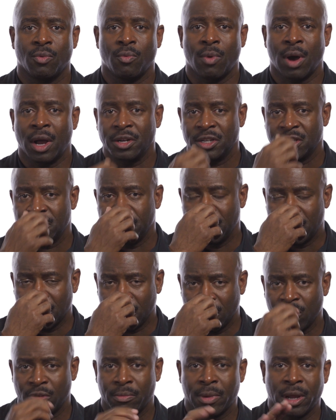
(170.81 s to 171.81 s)
watches me
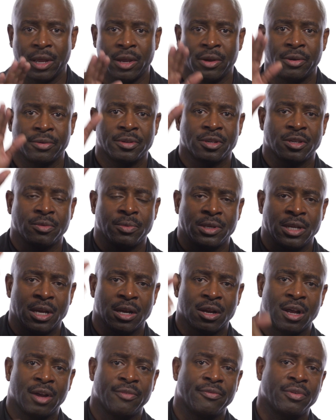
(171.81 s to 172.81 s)
clear my ears as we
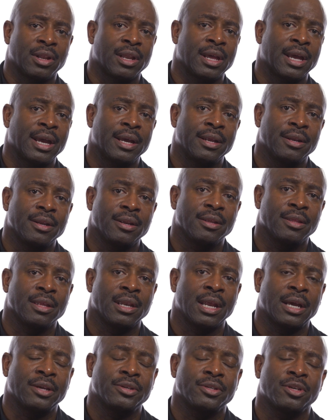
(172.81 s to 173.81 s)
take off and land in
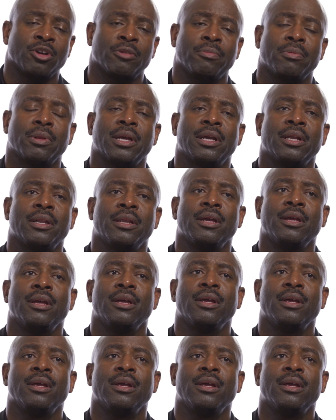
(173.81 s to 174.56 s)
the NASA airplane